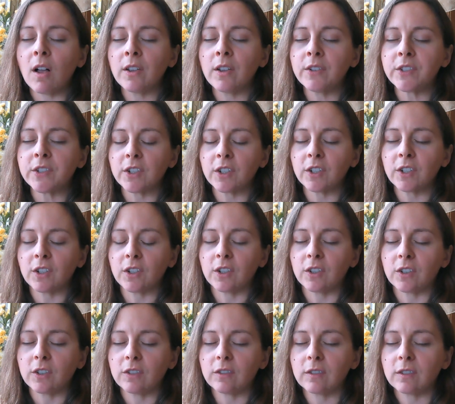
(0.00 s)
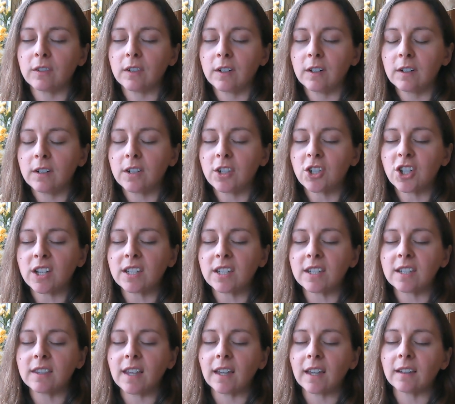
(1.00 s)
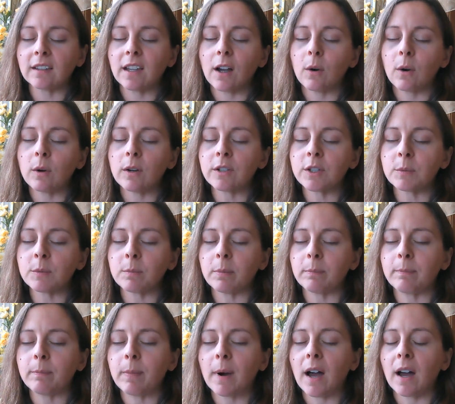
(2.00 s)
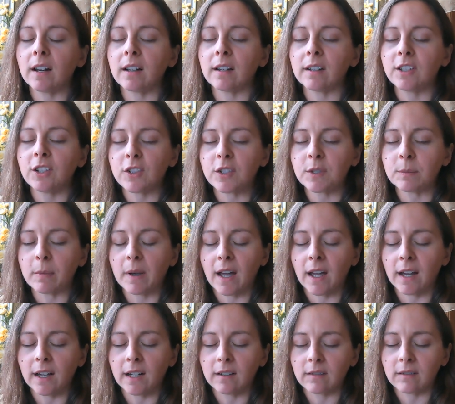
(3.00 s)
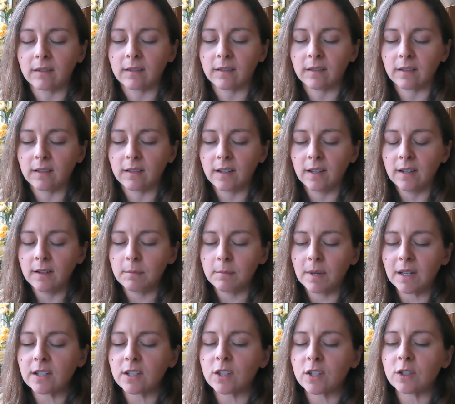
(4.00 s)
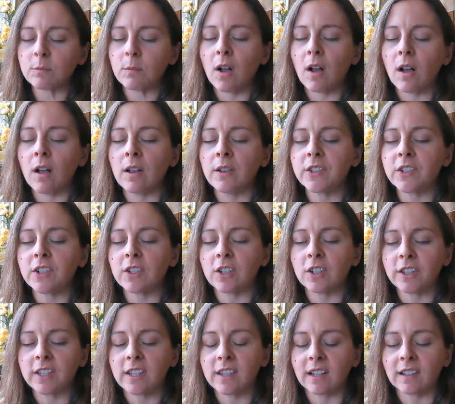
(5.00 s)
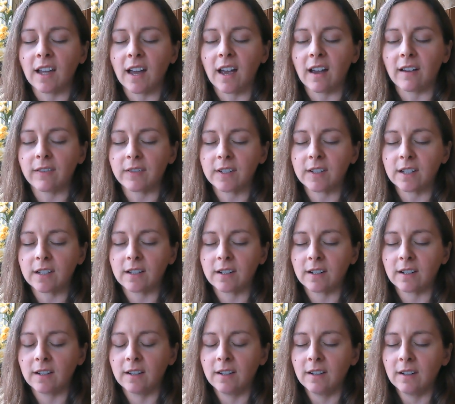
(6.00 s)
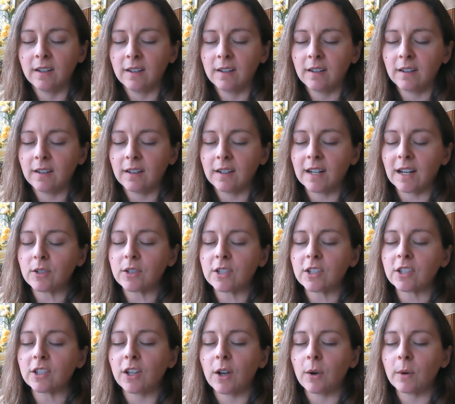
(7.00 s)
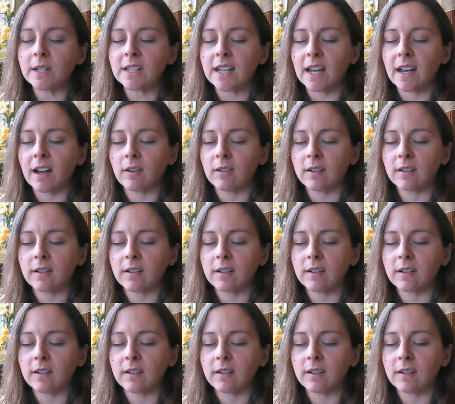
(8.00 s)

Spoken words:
circle just in that lower spot in your spine. Make a small circle to the left. And now slow it down.